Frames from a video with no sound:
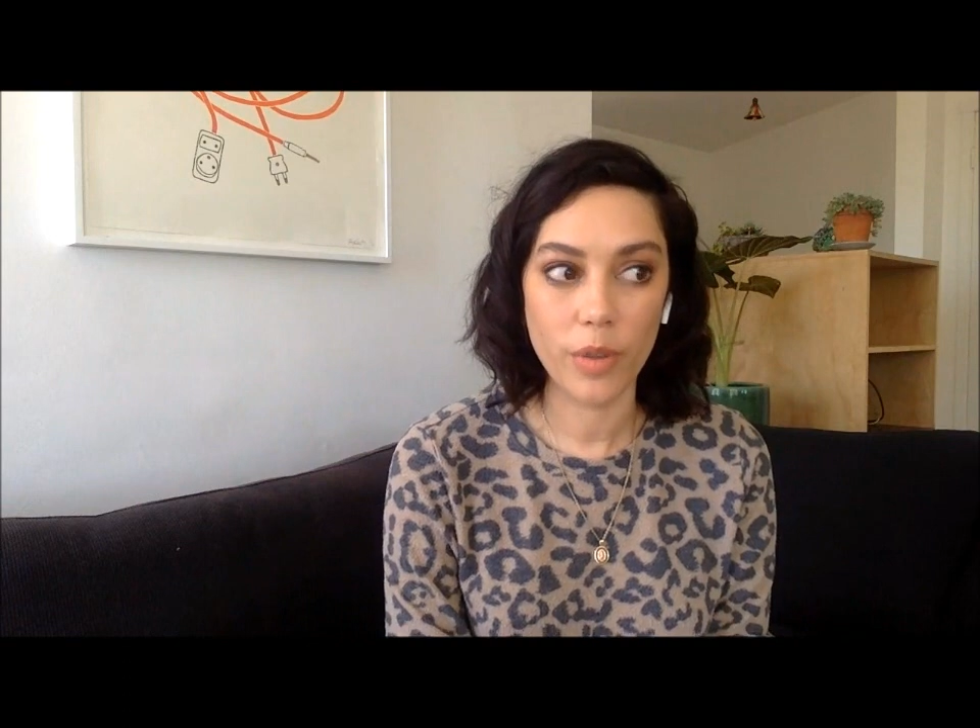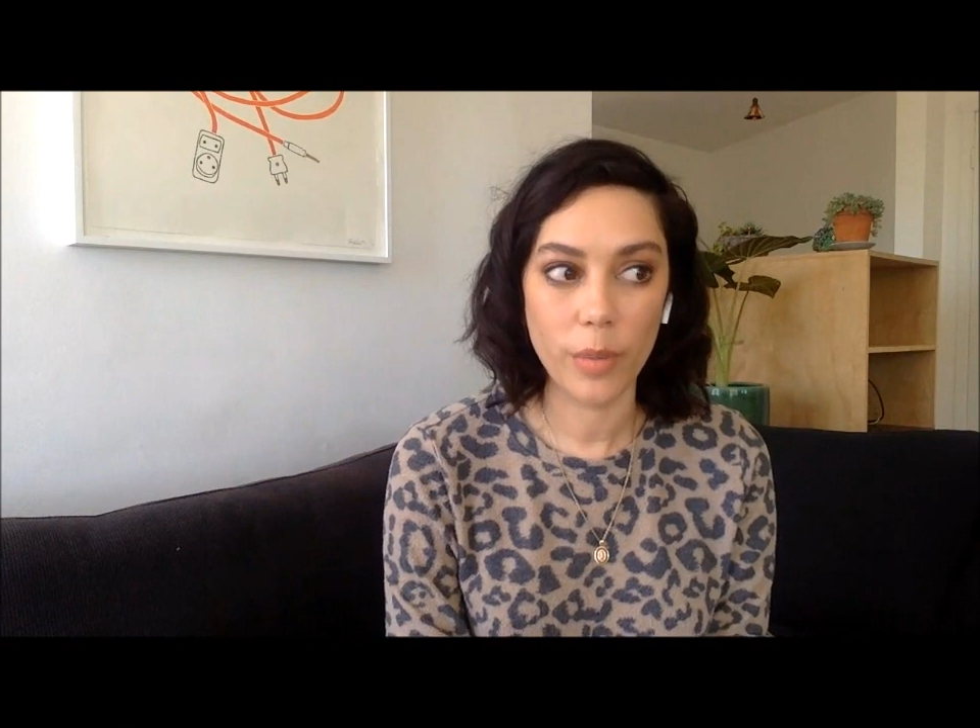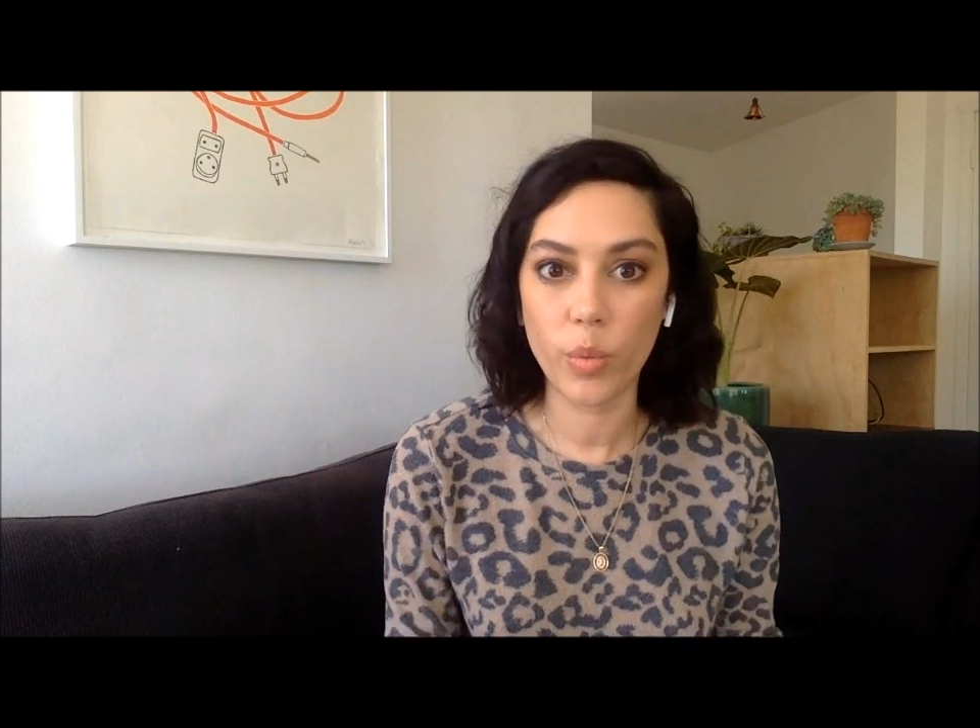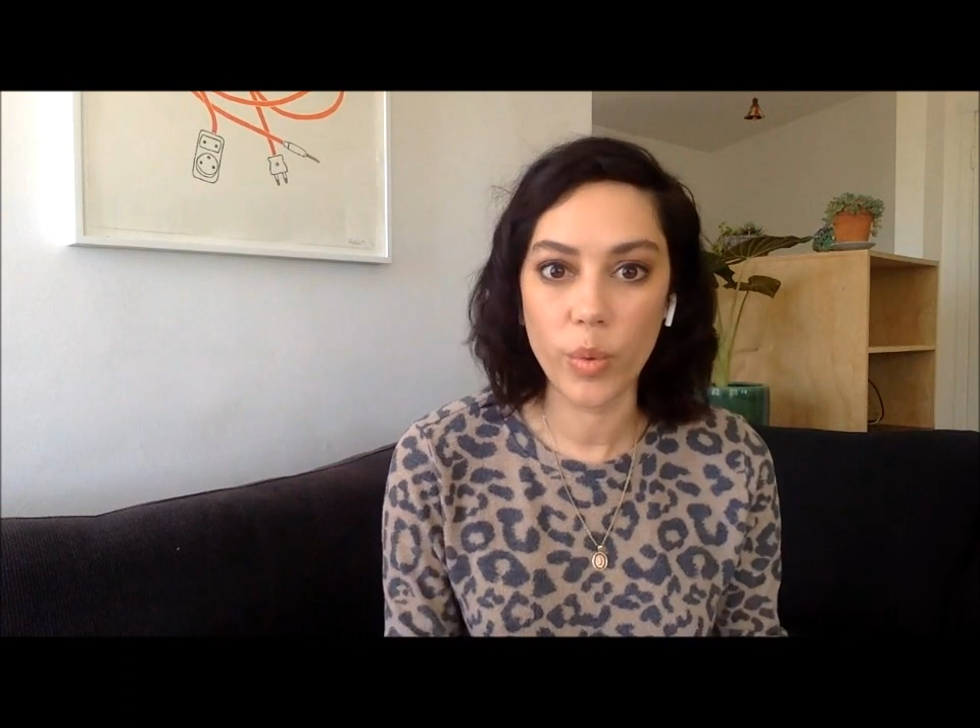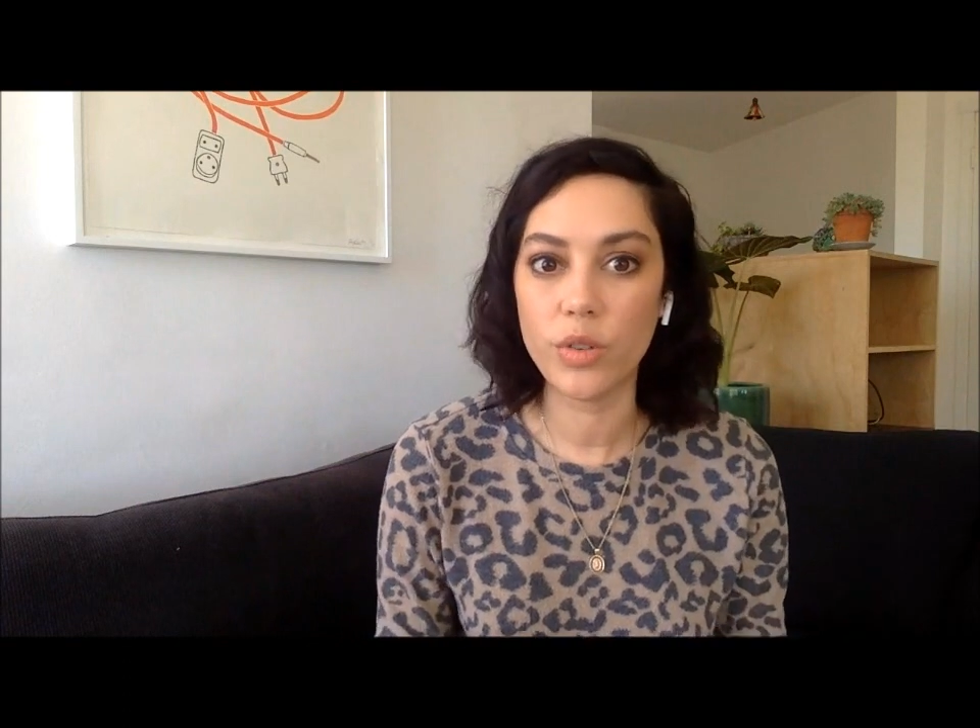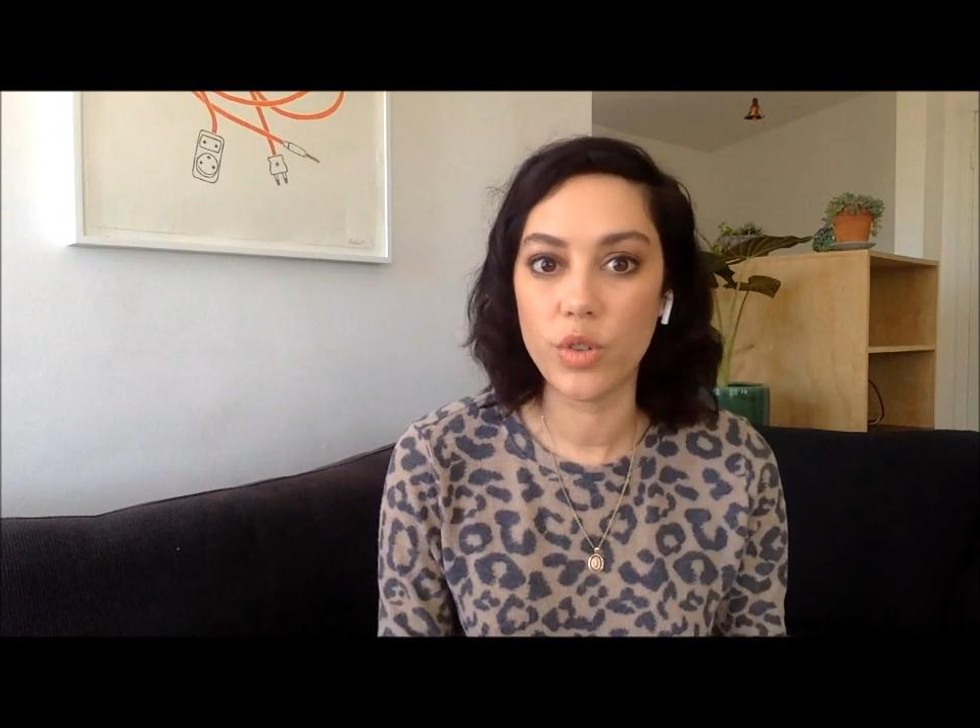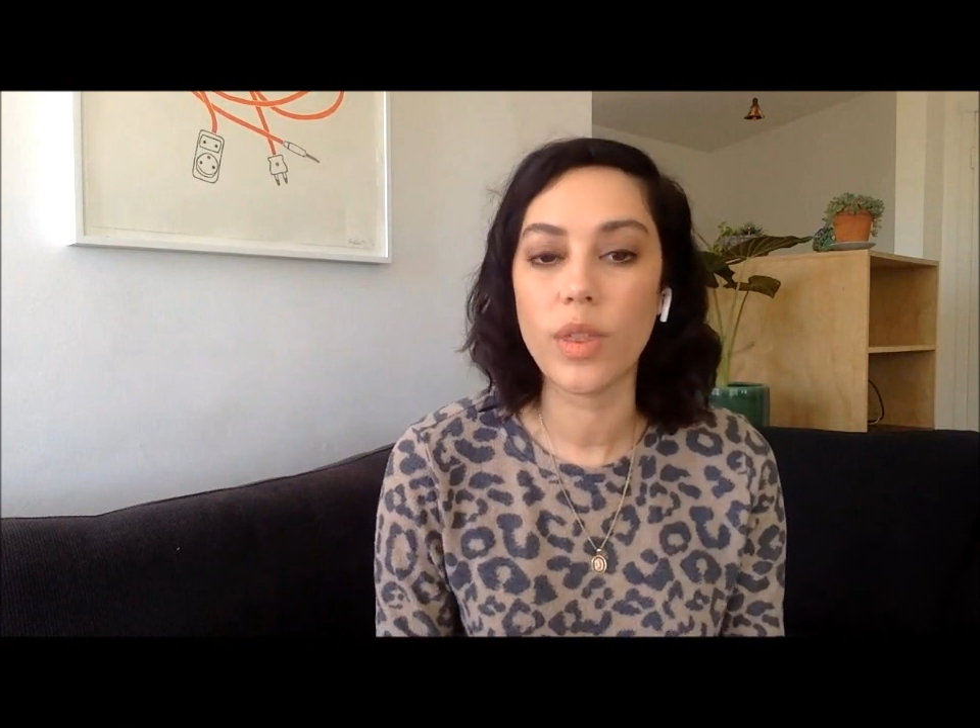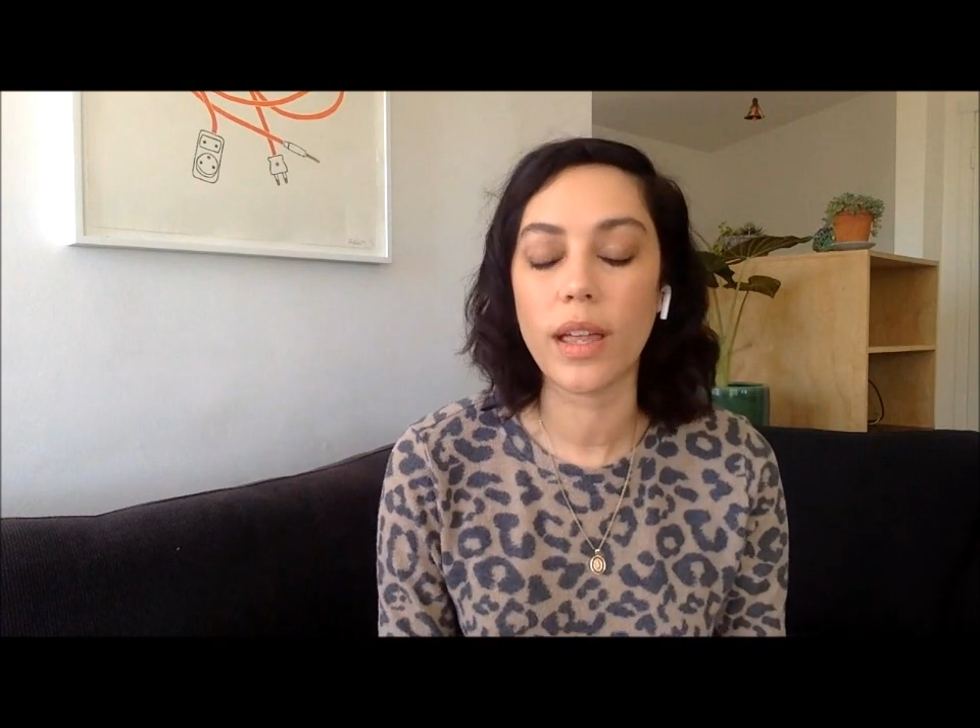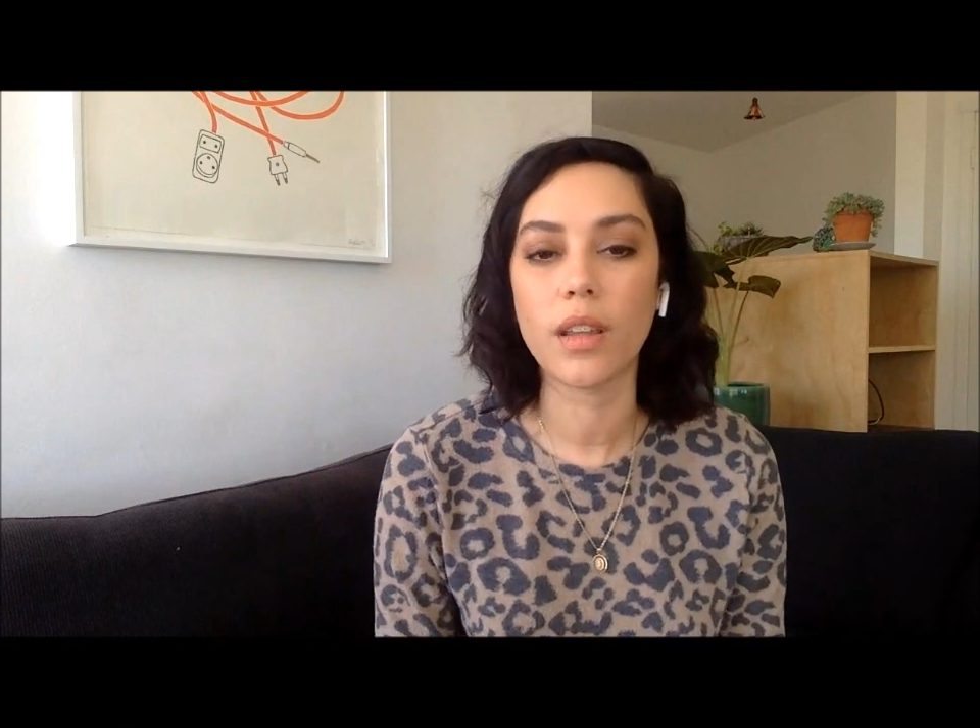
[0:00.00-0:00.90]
I mean, we do that a